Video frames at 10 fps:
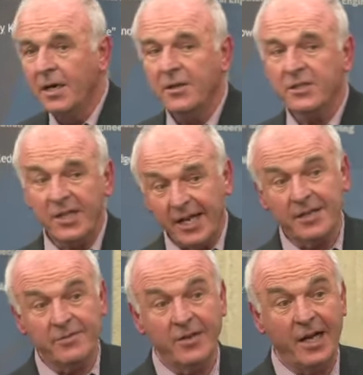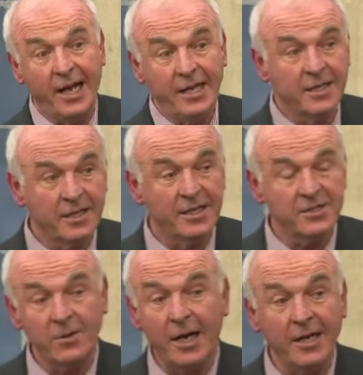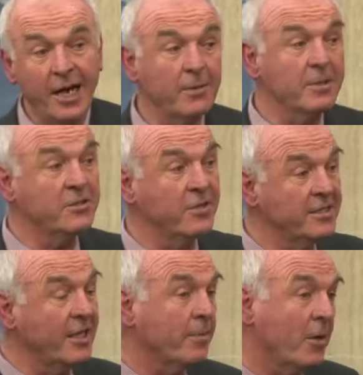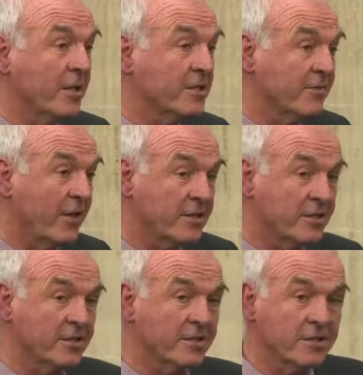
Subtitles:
The second flag is around how we treat our pockets of excellence.